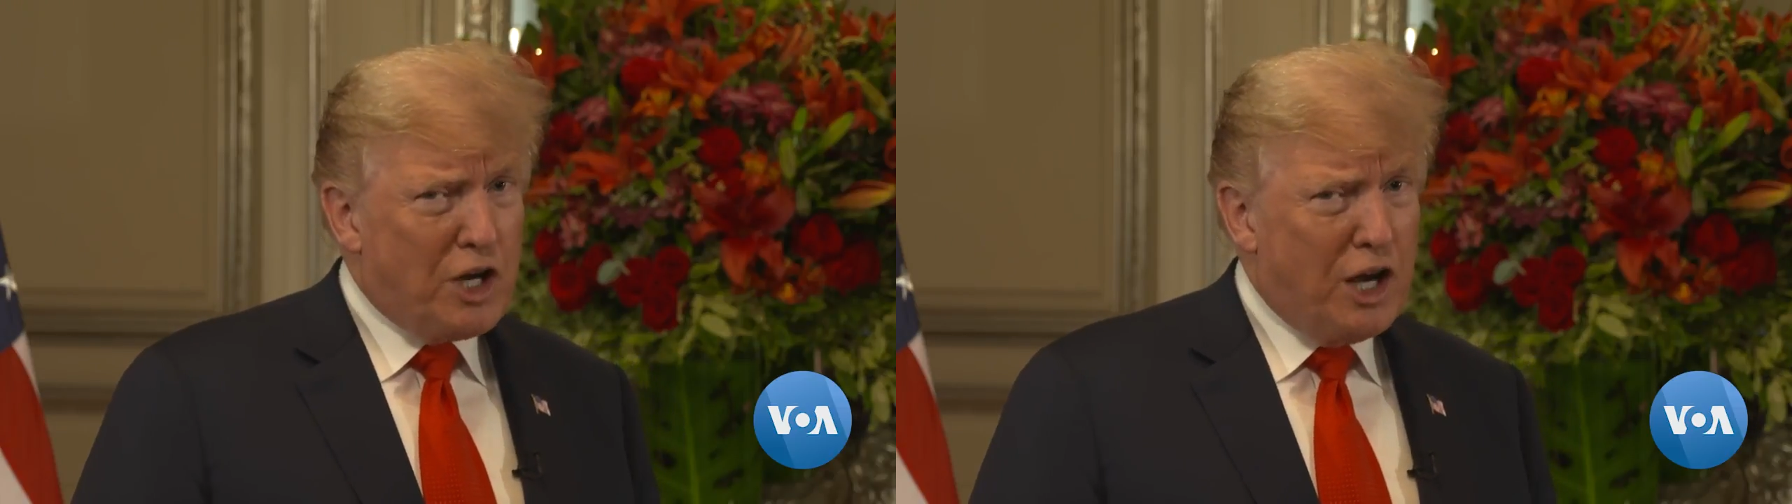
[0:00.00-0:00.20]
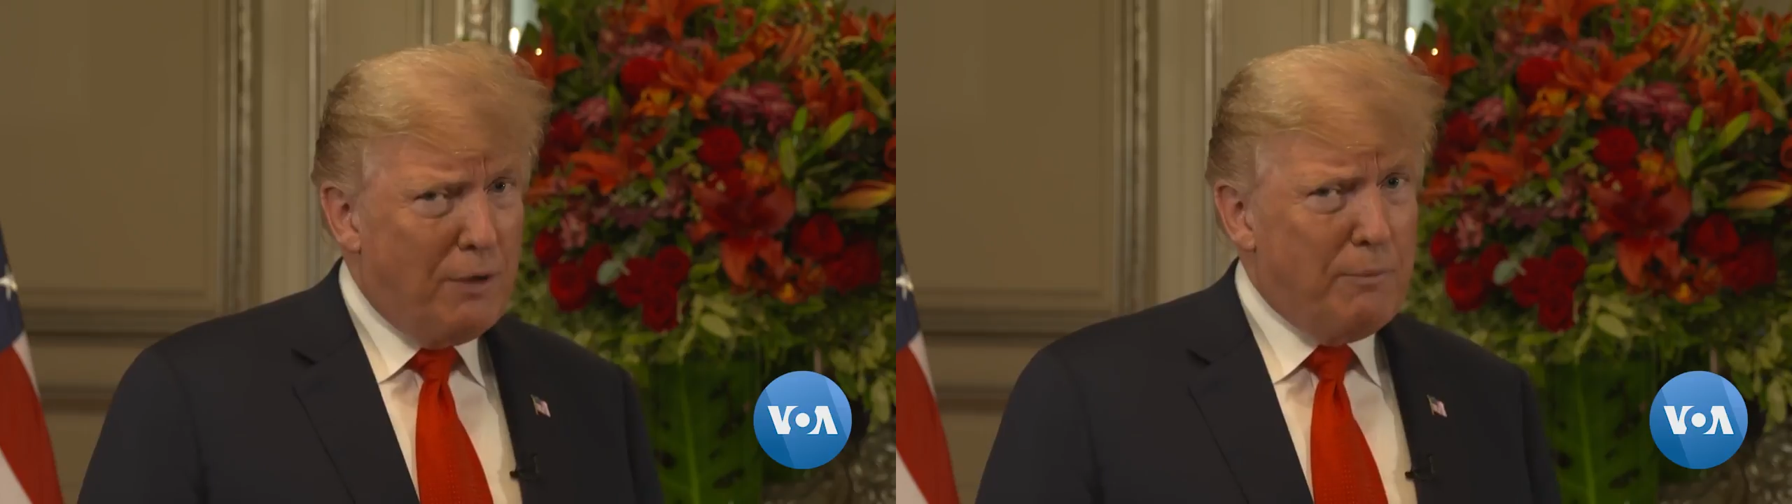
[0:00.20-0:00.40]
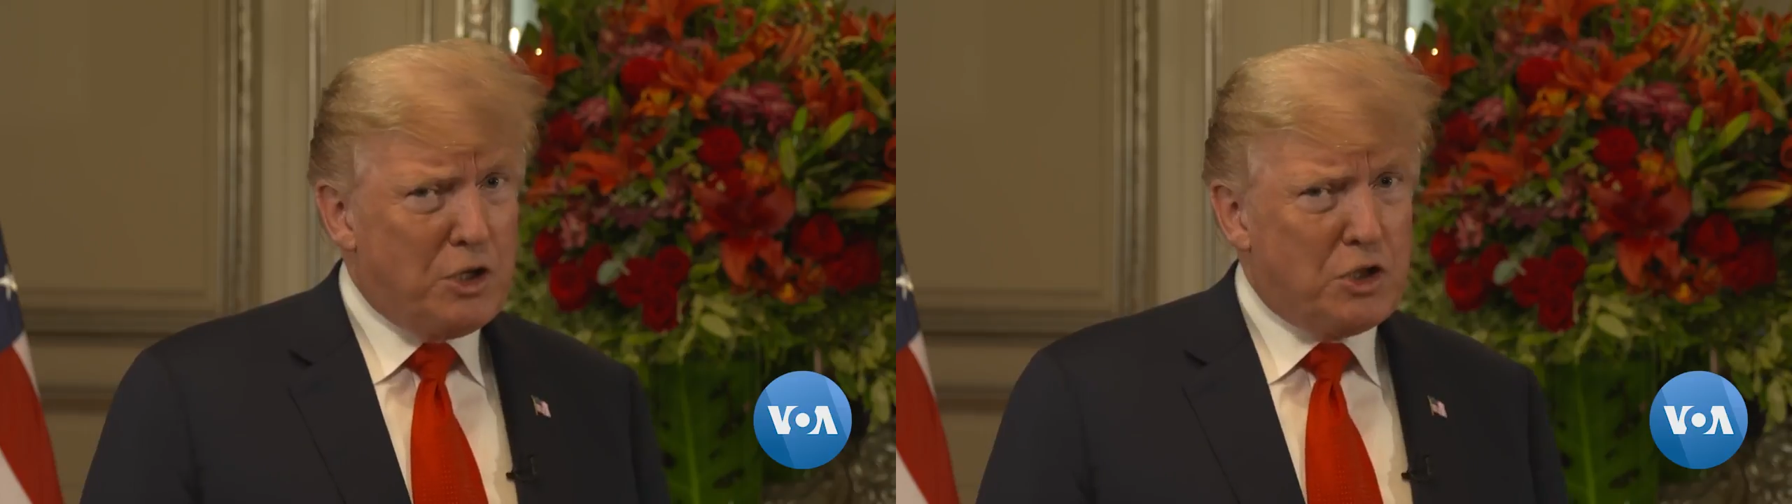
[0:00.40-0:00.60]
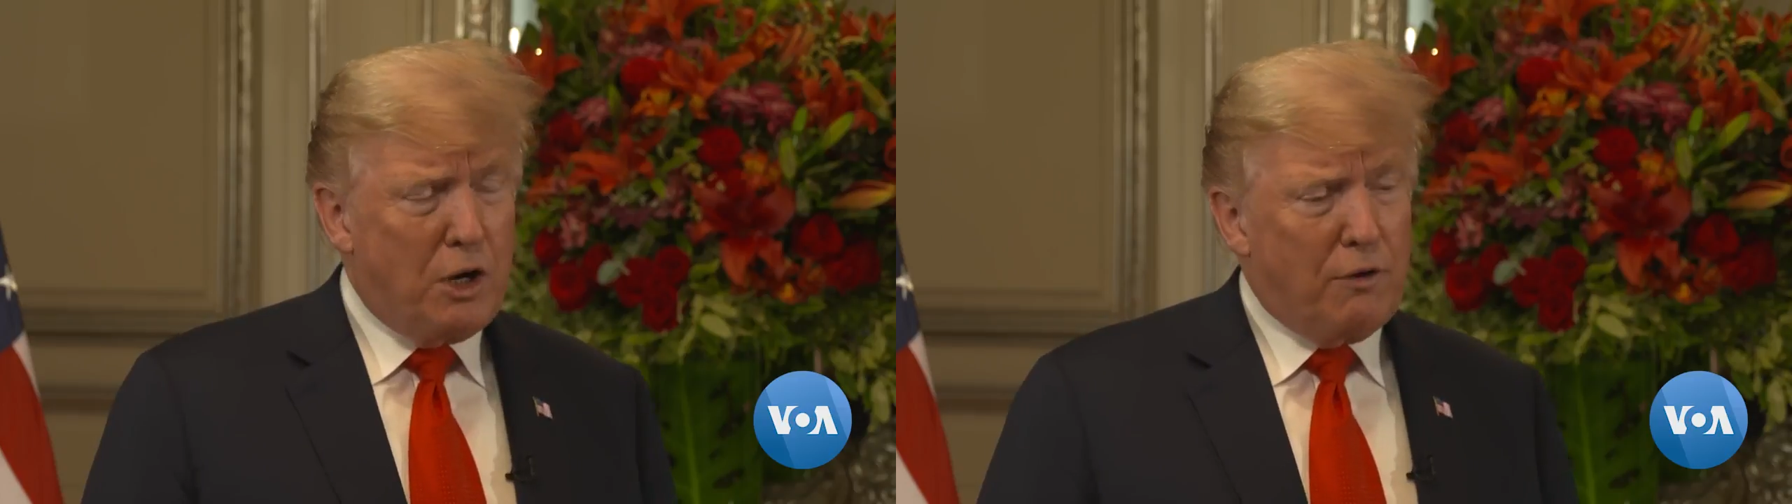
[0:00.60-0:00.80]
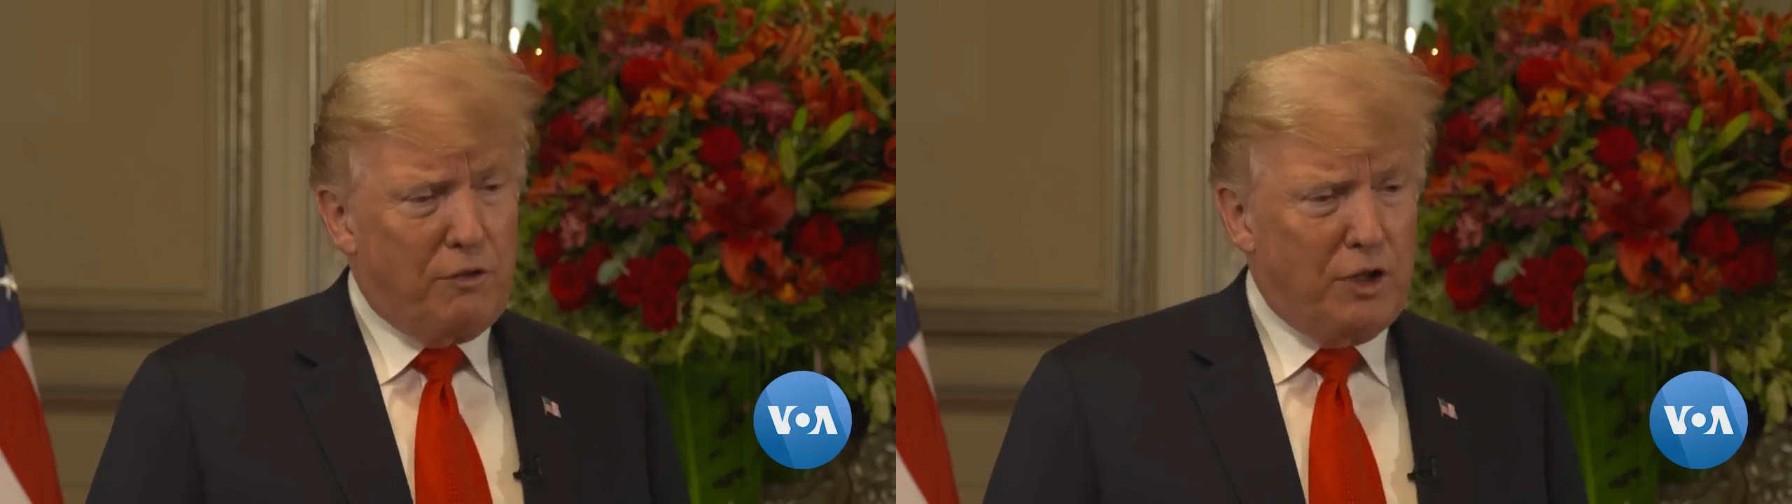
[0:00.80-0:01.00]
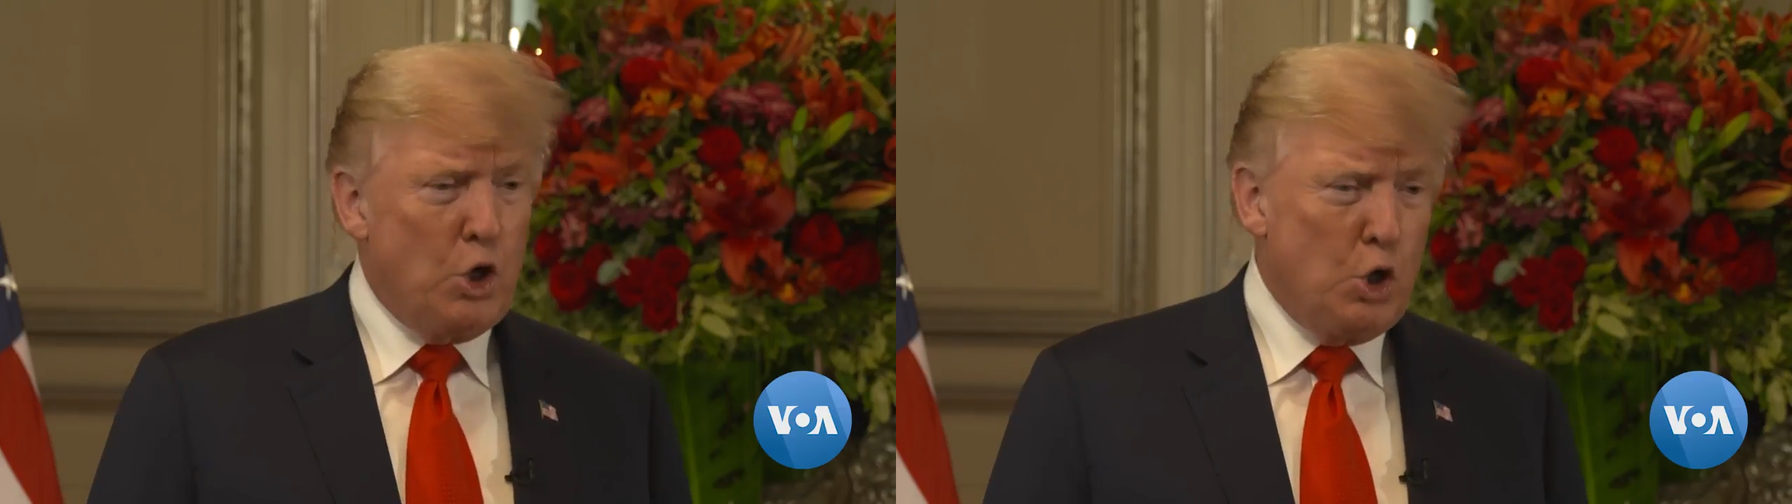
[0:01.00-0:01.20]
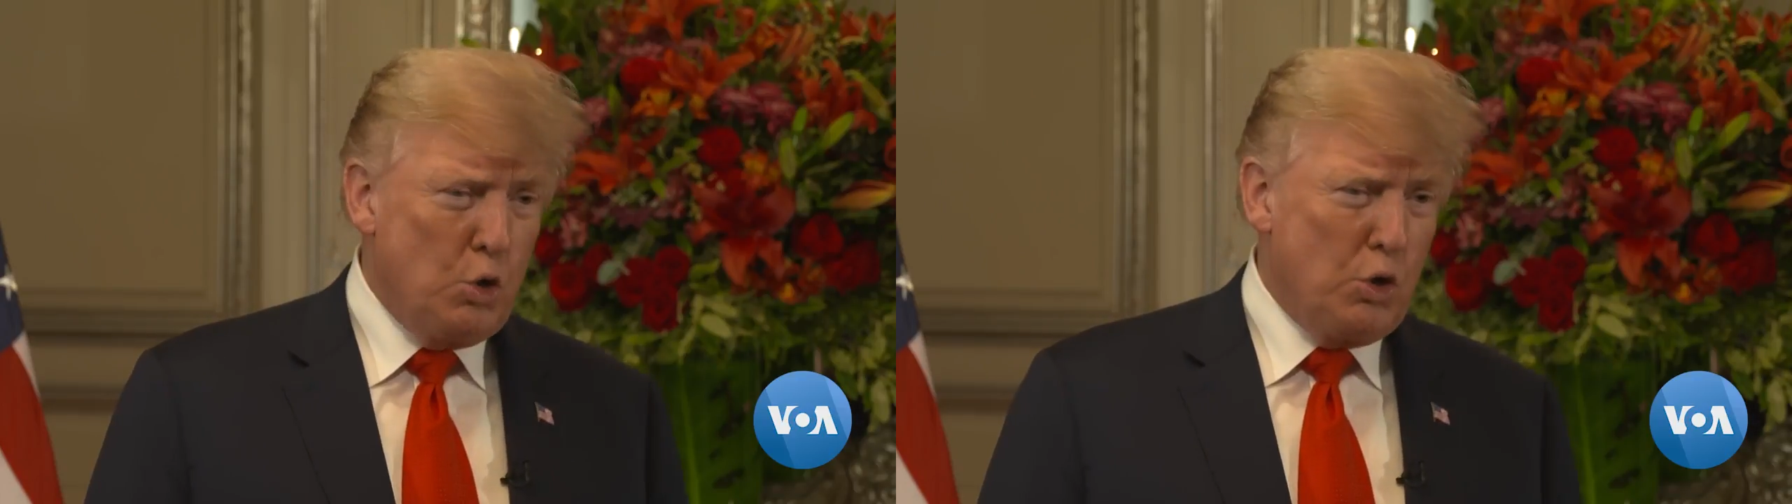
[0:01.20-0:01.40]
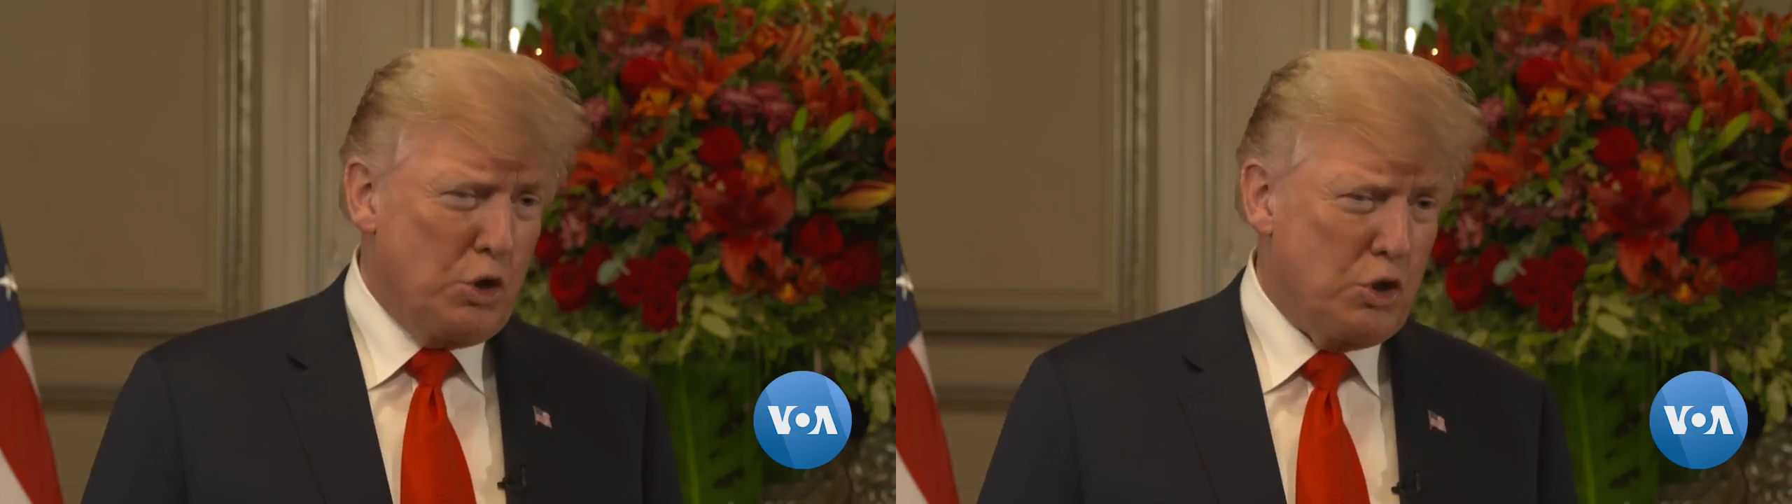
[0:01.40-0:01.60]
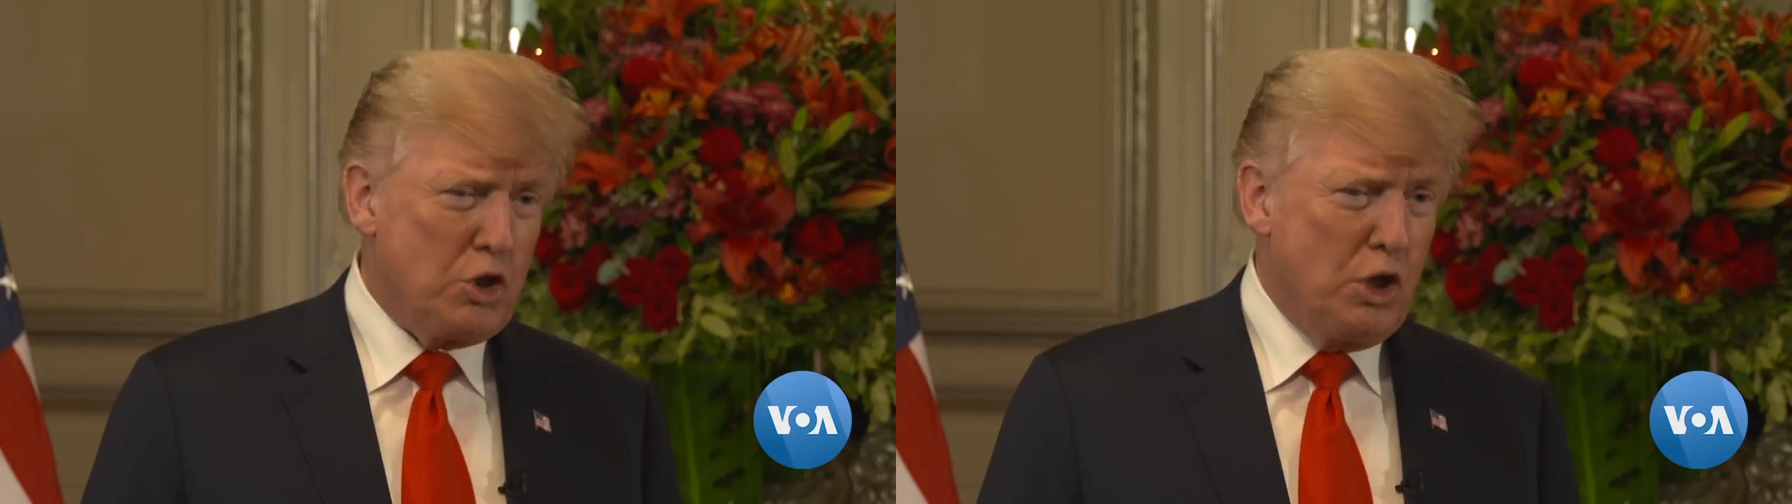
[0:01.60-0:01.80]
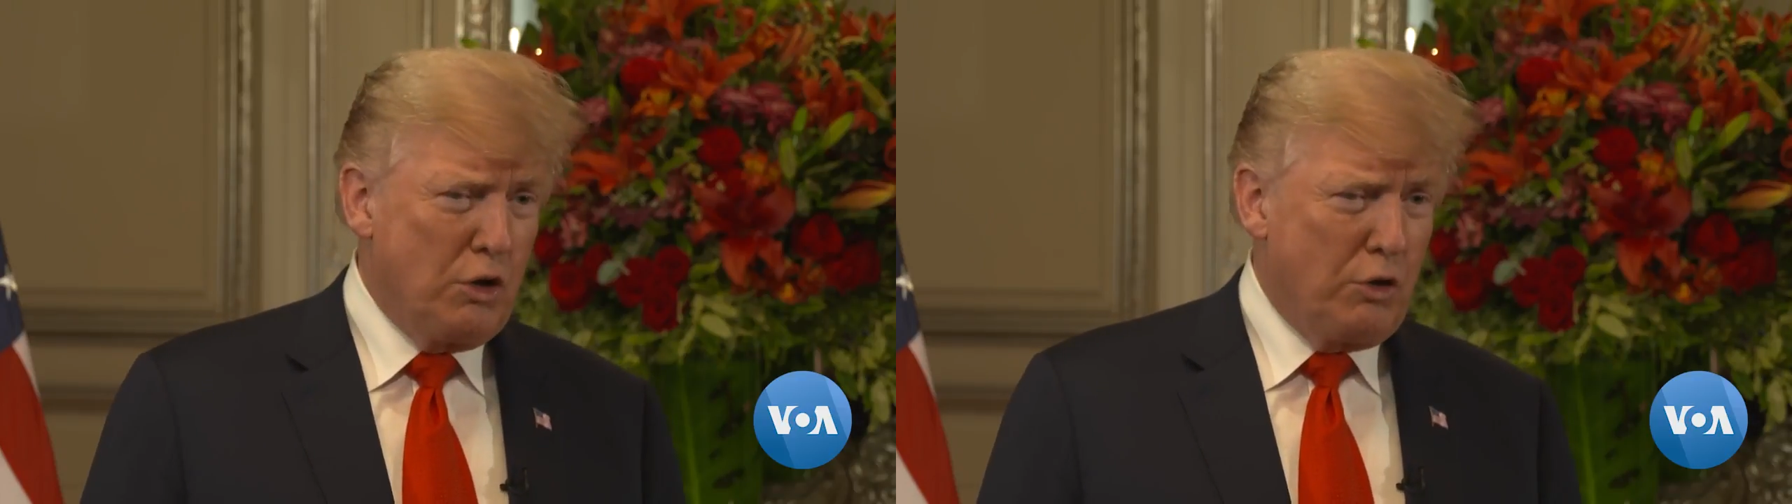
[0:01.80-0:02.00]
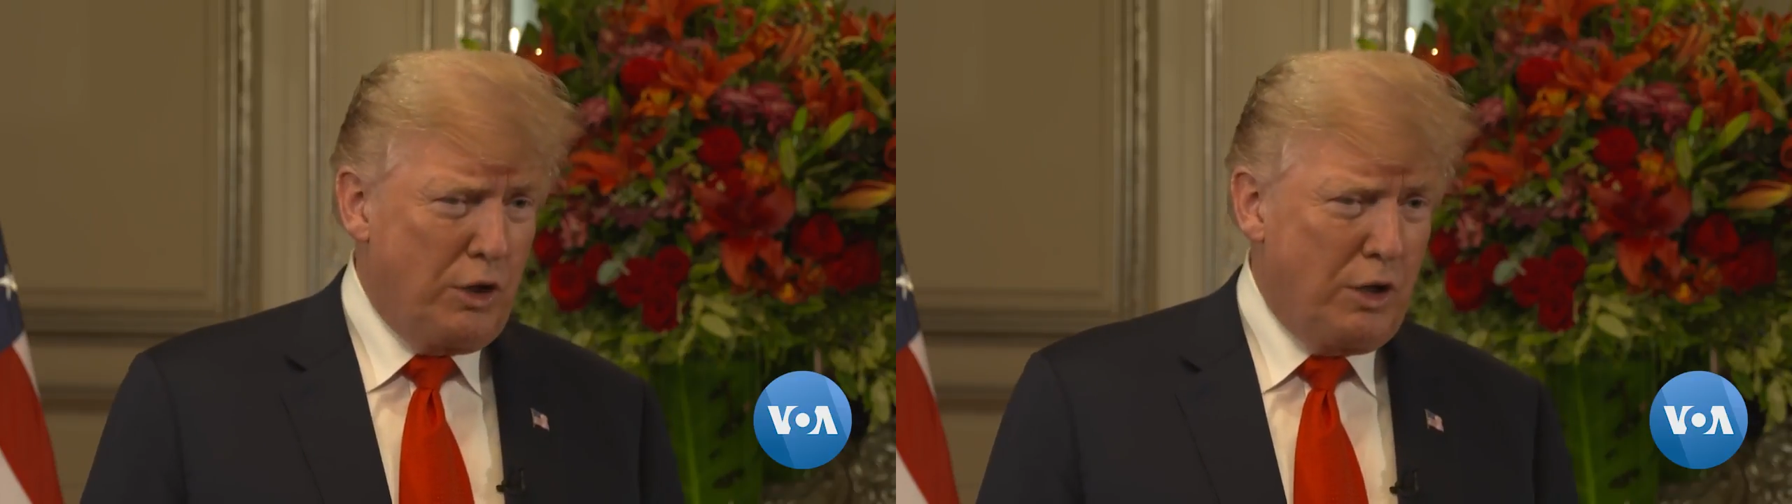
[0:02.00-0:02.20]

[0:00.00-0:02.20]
elements of the new, it's, you know,